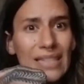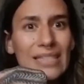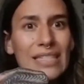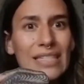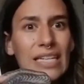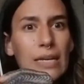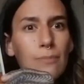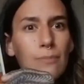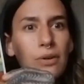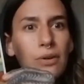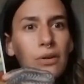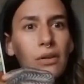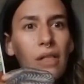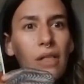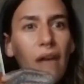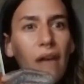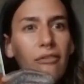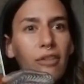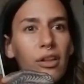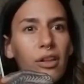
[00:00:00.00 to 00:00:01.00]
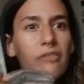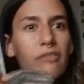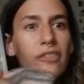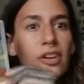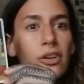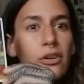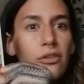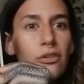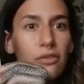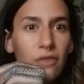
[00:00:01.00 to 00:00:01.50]
deeper level of
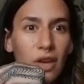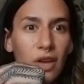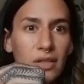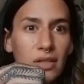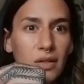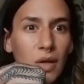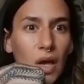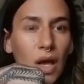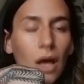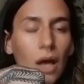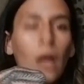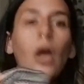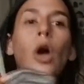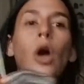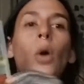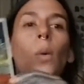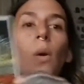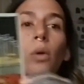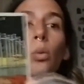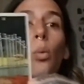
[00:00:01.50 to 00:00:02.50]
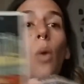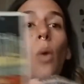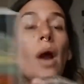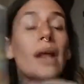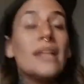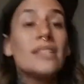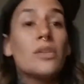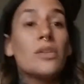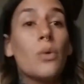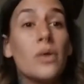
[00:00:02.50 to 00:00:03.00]
interfacing with what
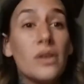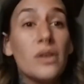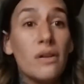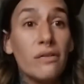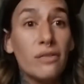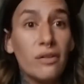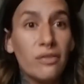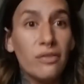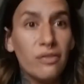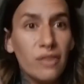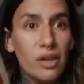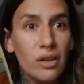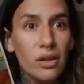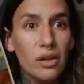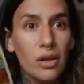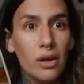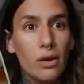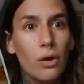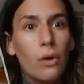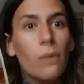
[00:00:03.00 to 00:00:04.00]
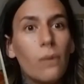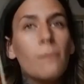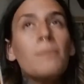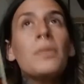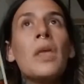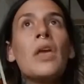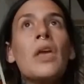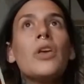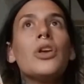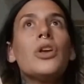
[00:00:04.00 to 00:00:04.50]
is going to fulfill you.
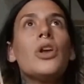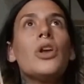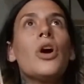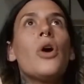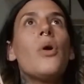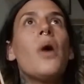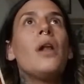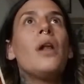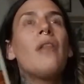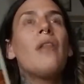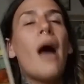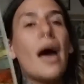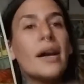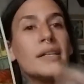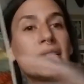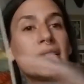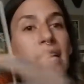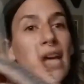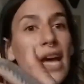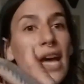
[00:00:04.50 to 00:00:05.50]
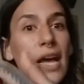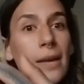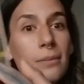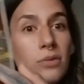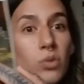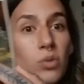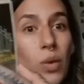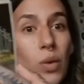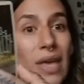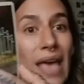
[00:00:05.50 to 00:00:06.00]
You know, a lot of times
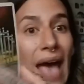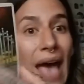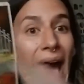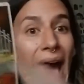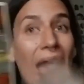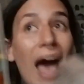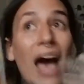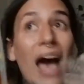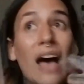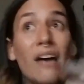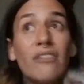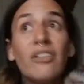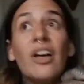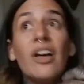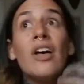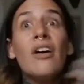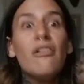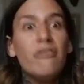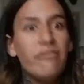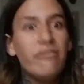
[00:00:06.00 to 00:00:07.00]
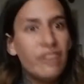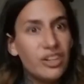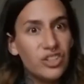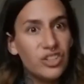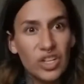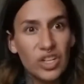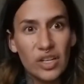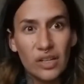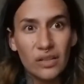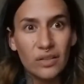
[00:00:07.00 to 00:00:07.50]
we have
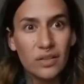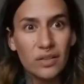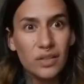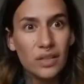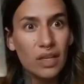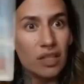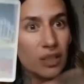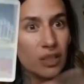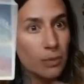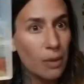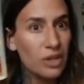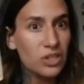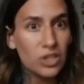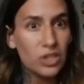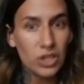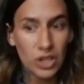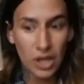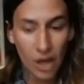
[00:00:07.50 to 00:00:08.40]
visions, especially